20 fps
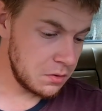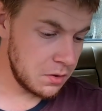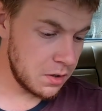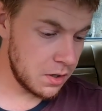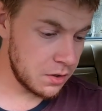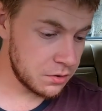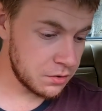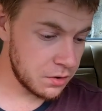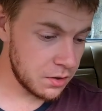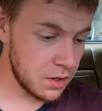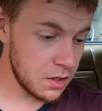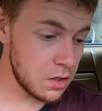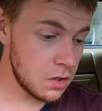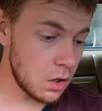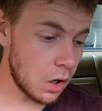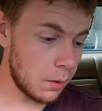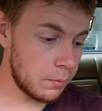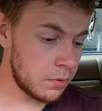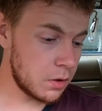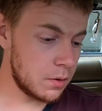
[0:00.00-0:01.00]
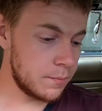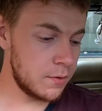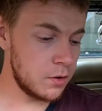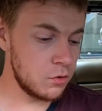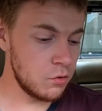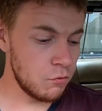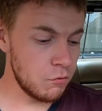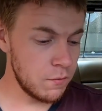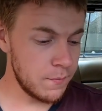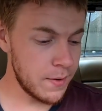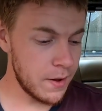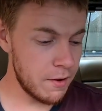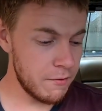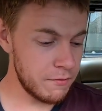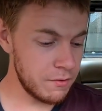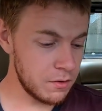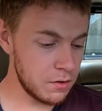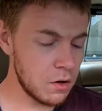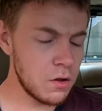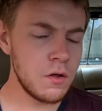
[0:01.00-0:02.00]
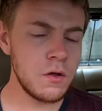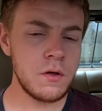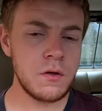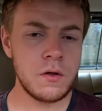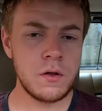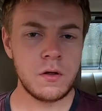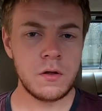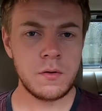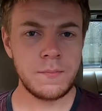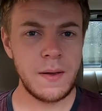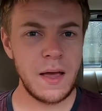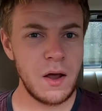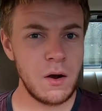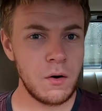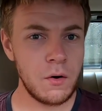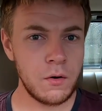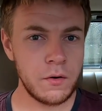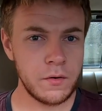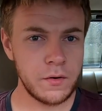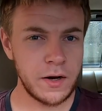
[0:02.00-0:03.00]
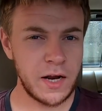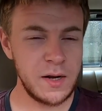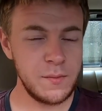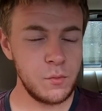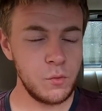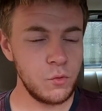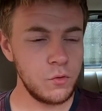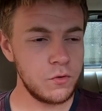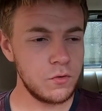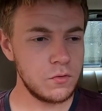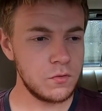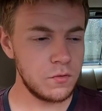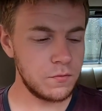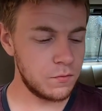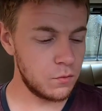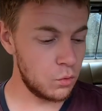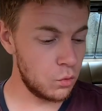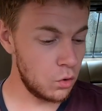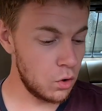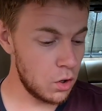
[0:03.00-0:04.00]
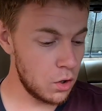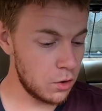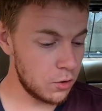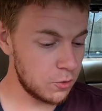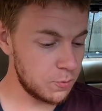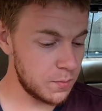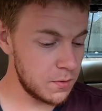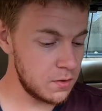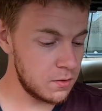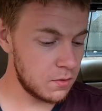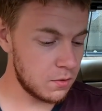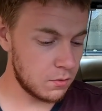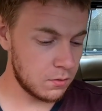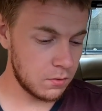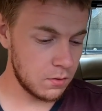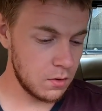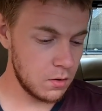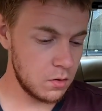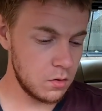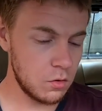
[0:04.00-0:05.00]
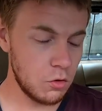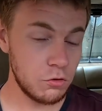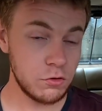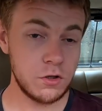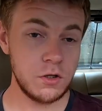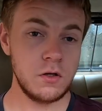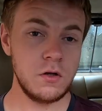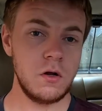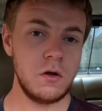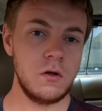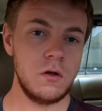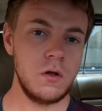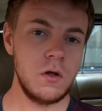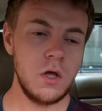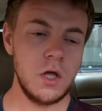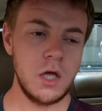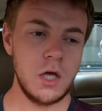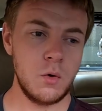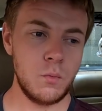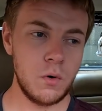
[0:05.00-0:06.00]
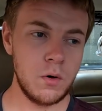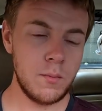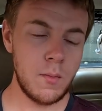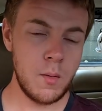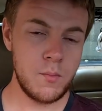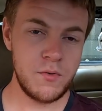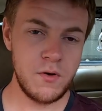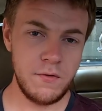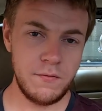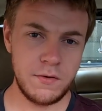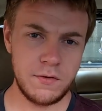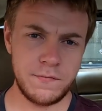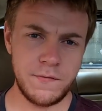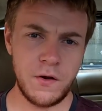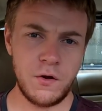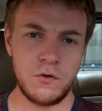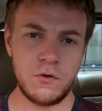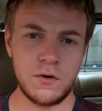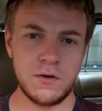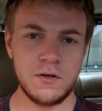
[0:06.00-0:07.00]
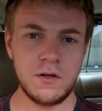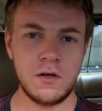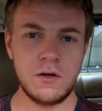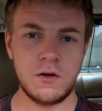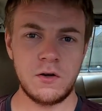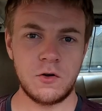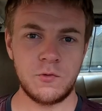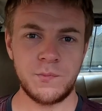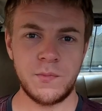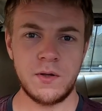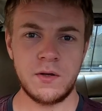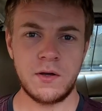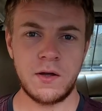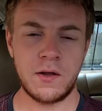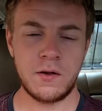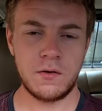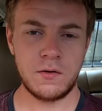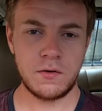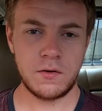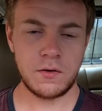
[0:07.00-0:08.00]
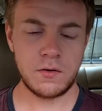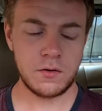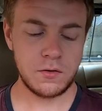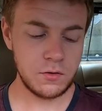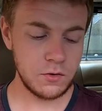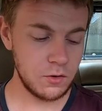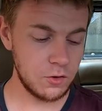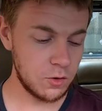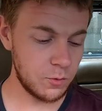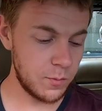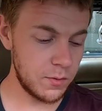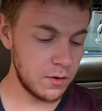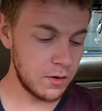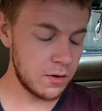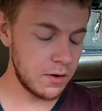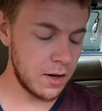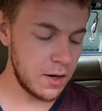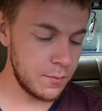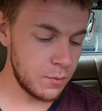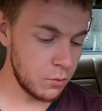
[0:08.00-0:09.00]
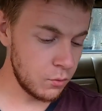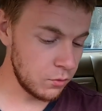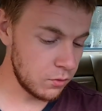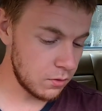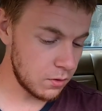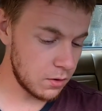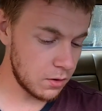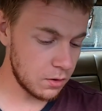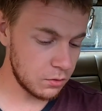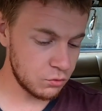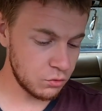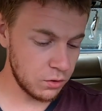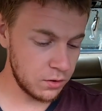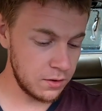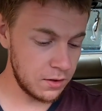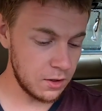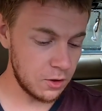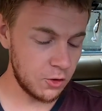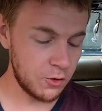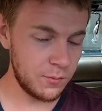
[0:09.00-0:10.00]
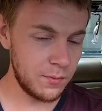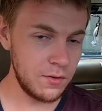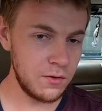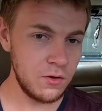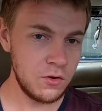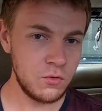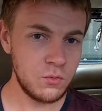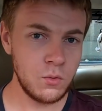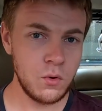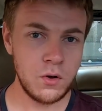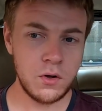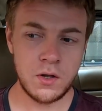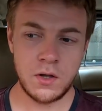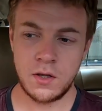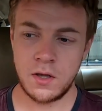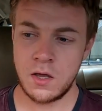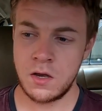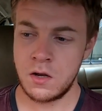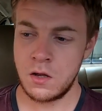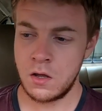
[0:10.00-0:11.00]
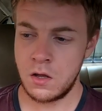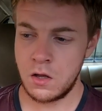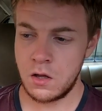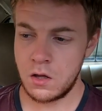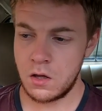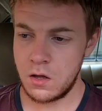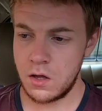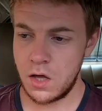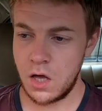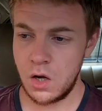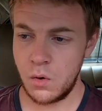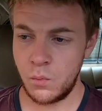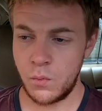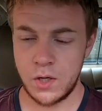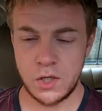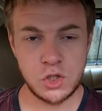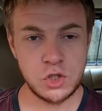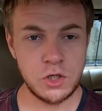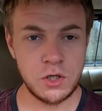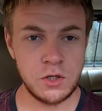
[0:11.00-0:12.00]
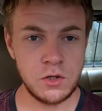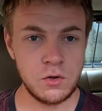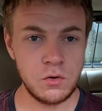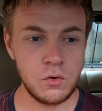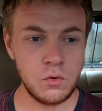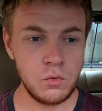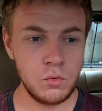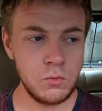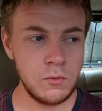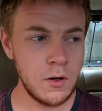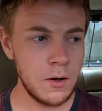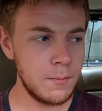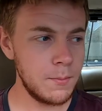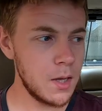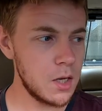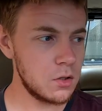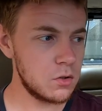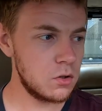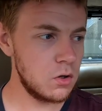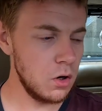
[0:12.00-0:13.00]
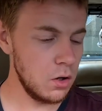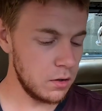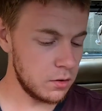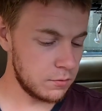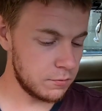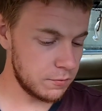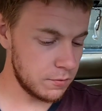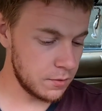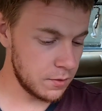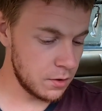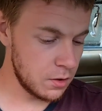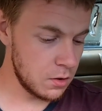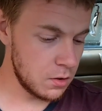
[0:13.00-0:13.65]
And today I'm going to be repairing the power cables for the speakers. Obviously, in one of my previous videos I did the speaker cables, trying to get the speakers working again, and which they all come back to life.